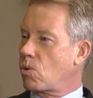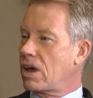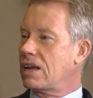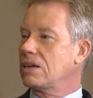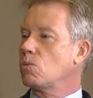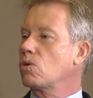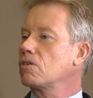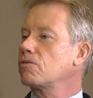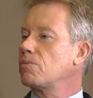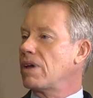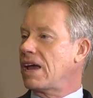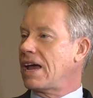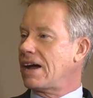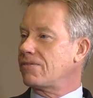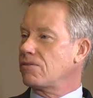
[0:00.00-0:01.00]
anywhere from
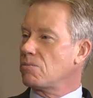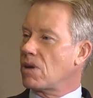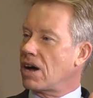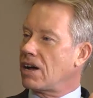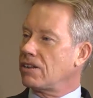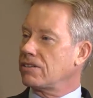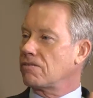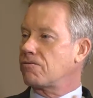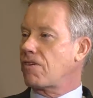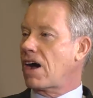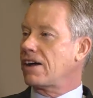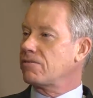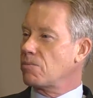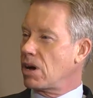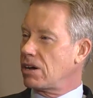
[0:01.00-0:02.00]
a half a mile to
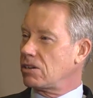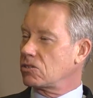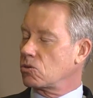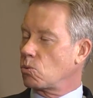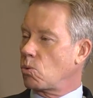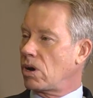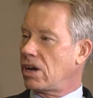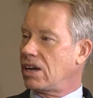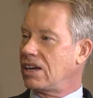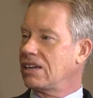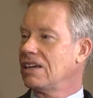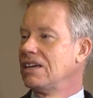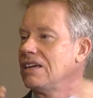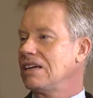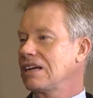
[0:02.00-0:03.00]
5 miles away,
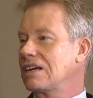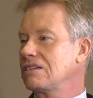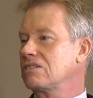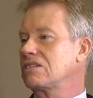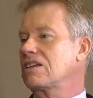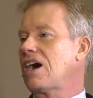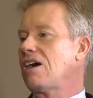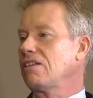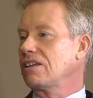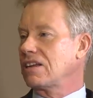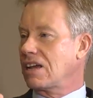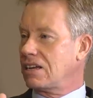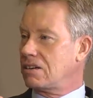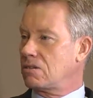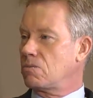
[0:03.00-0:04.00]

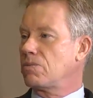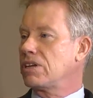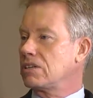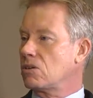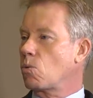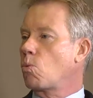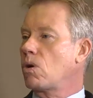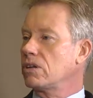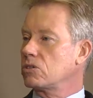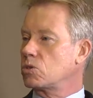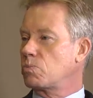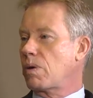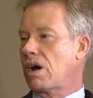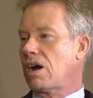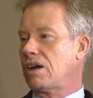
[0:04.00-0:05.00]
consolidated them into one
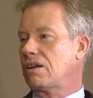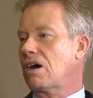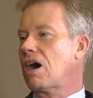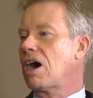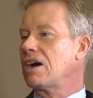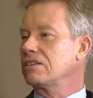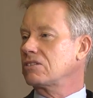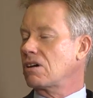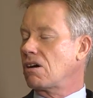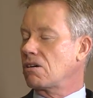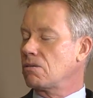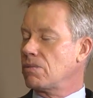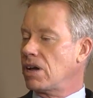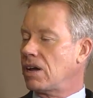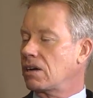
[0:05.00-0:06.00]
spot on
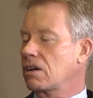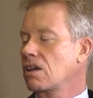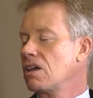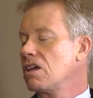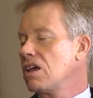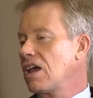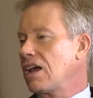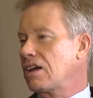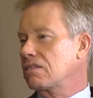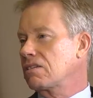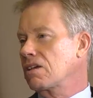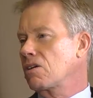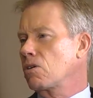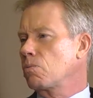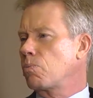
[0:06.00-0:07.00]
tarmac at
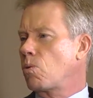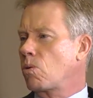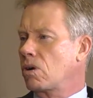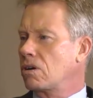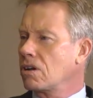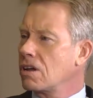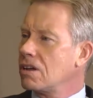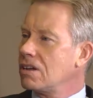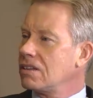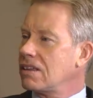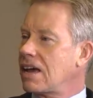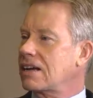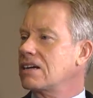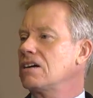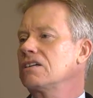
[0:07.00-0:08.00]
the airport.
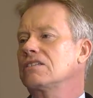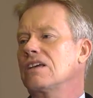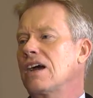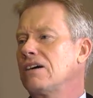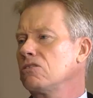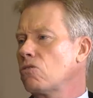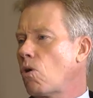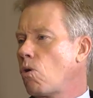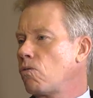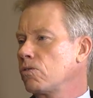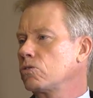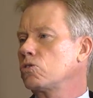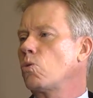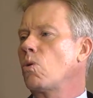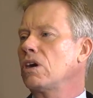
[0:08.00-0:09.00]
That cut down
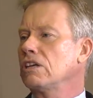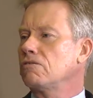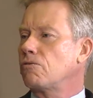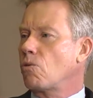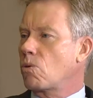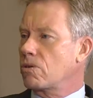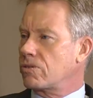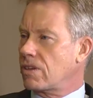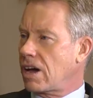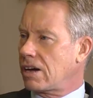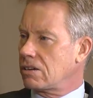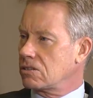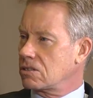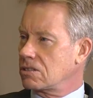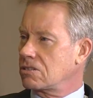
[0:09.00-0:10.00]
over
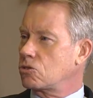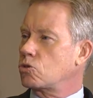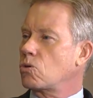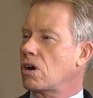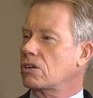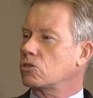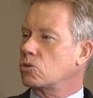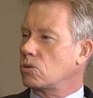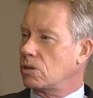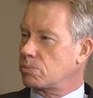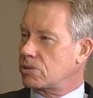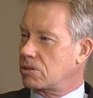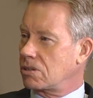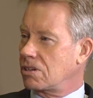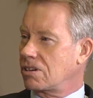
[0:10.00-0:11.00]
24,000 truck
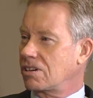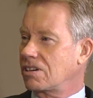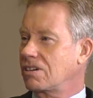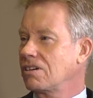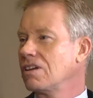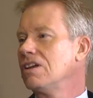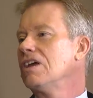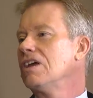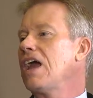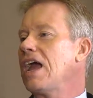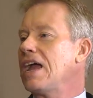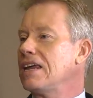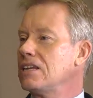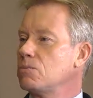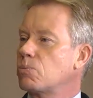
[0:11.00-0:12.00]
trips a year.
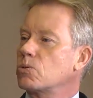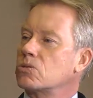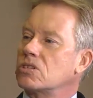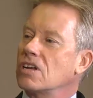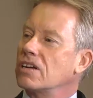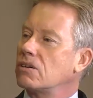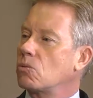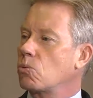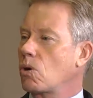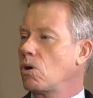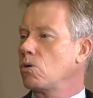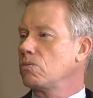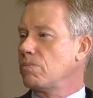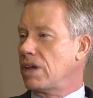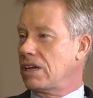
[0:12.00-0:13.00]
80% of
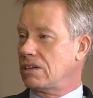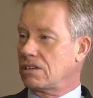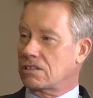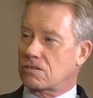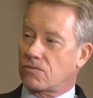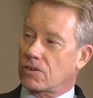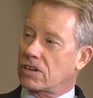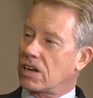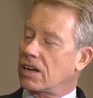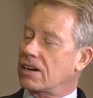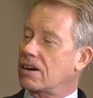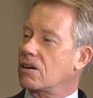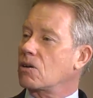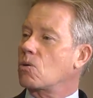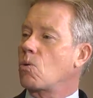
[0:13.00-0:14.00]
road maintenance, forget
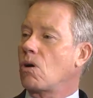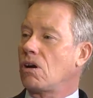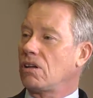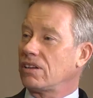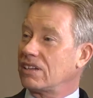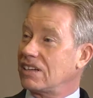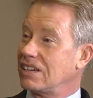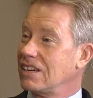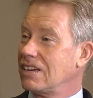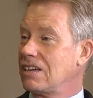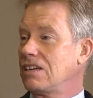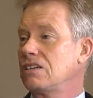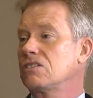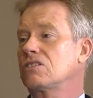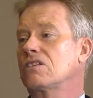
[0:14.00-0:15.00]
air quality,
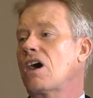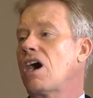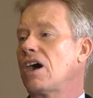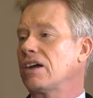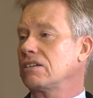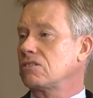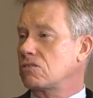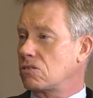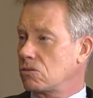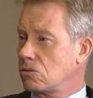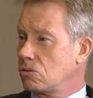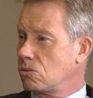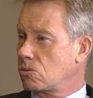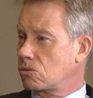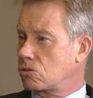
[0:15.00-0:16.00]
is tied
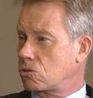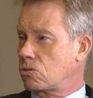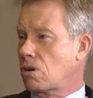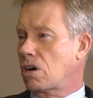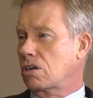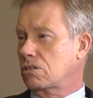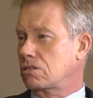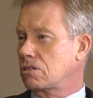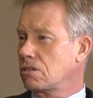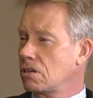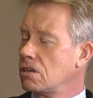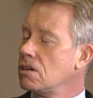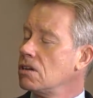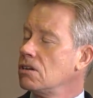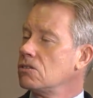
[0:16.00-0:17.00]
to trucks.
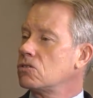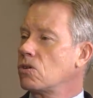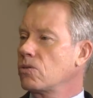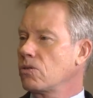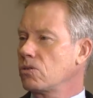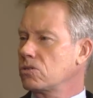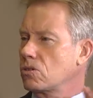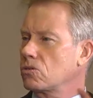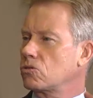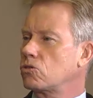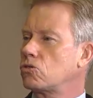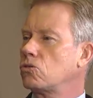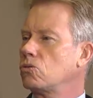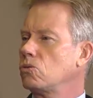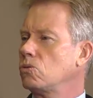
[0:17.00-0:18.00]
Yeah. So those are
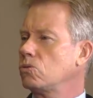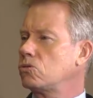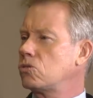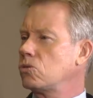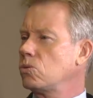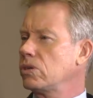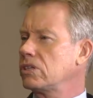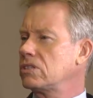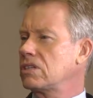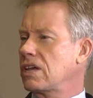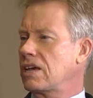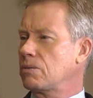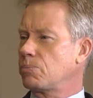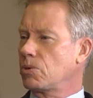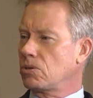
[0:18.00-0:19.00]
two
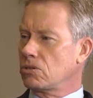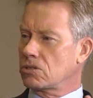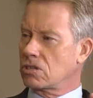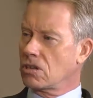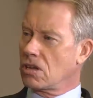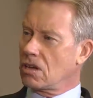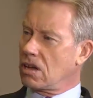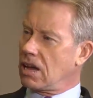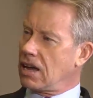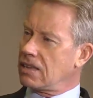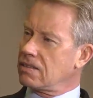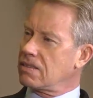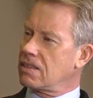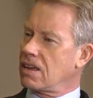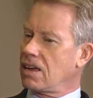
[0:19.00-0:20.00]
examples,
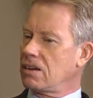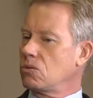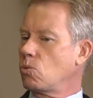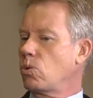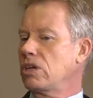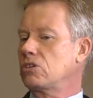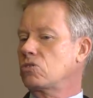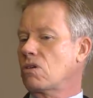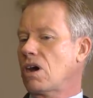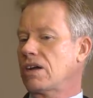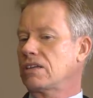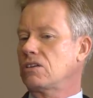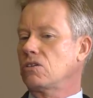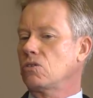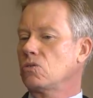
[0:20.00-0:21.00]
and then we try
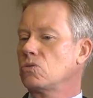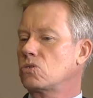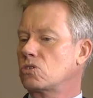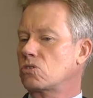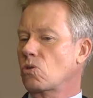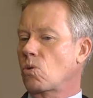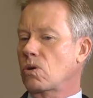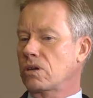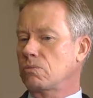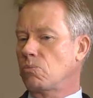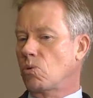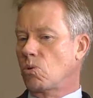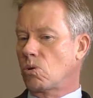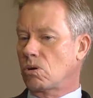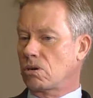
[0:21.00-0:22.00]
to use
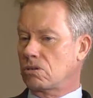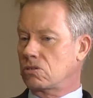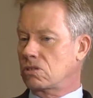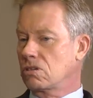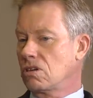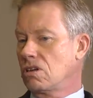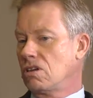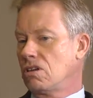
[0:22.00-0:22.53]
storyboards